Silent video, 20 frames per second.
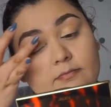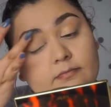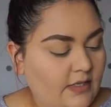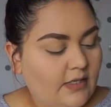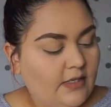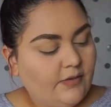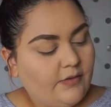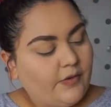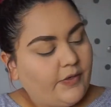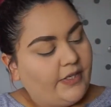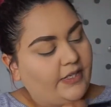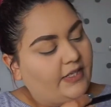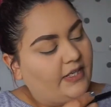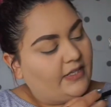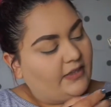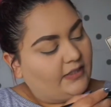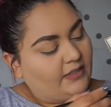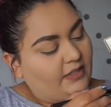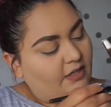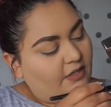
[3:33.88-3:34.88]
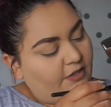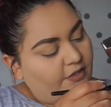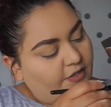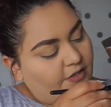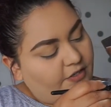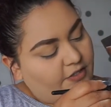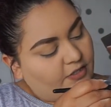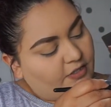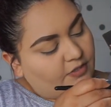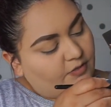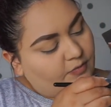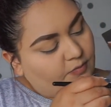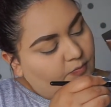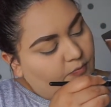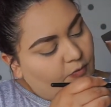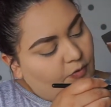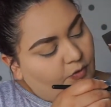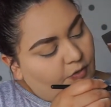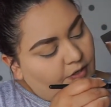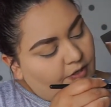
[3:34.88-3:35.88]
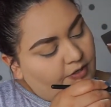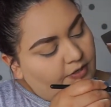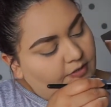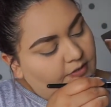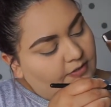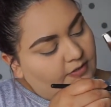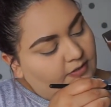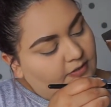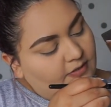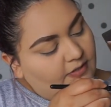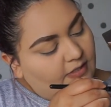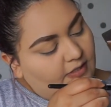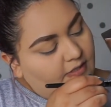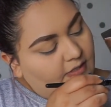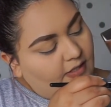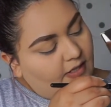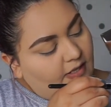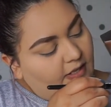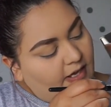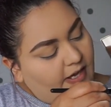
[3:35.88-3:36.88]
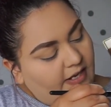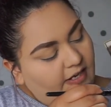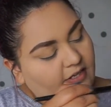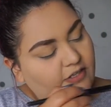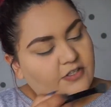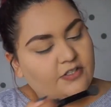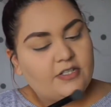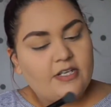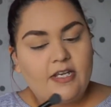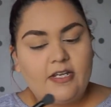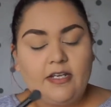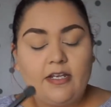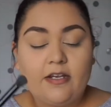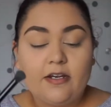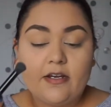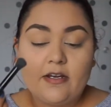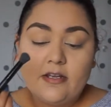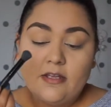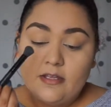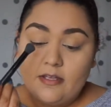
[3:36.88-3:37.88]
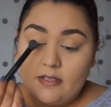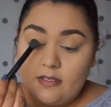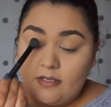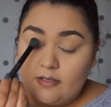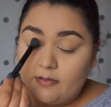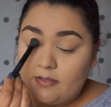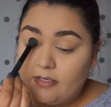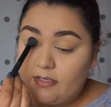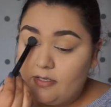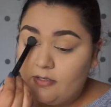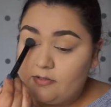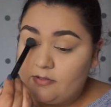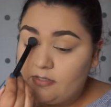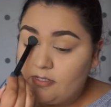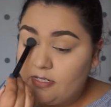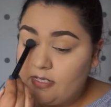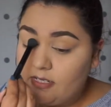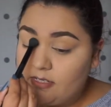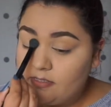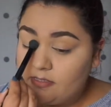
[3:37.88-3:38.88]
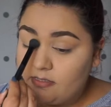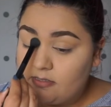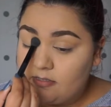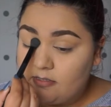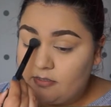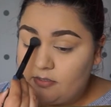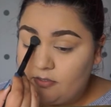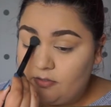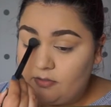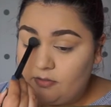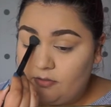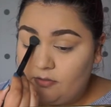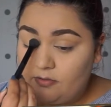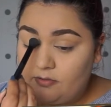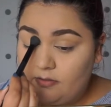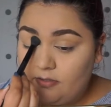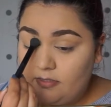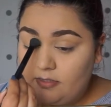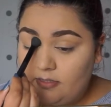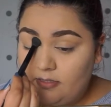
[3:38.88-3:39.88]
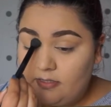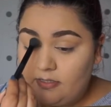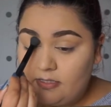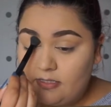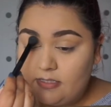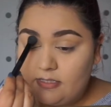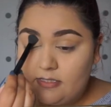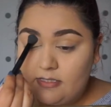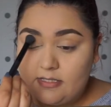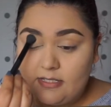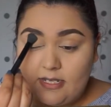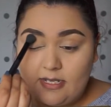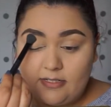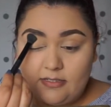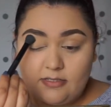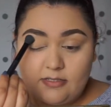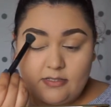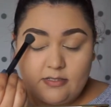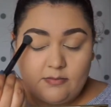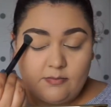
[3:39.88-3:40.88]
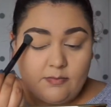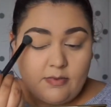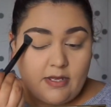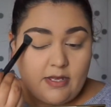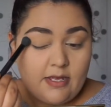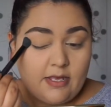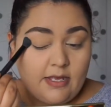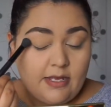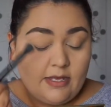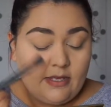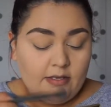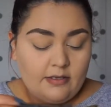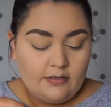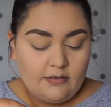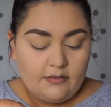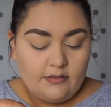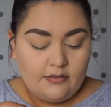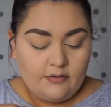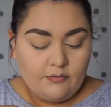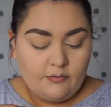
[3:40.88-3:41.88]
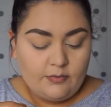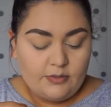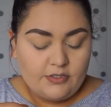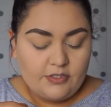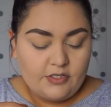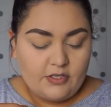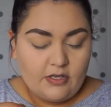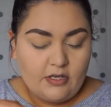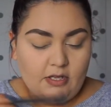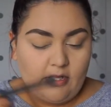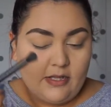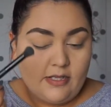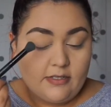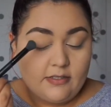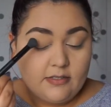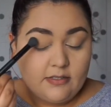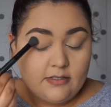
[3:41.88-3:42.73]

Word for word: I'm going to take the color S'more, the lightest shade here, I use this to set my, what you call it,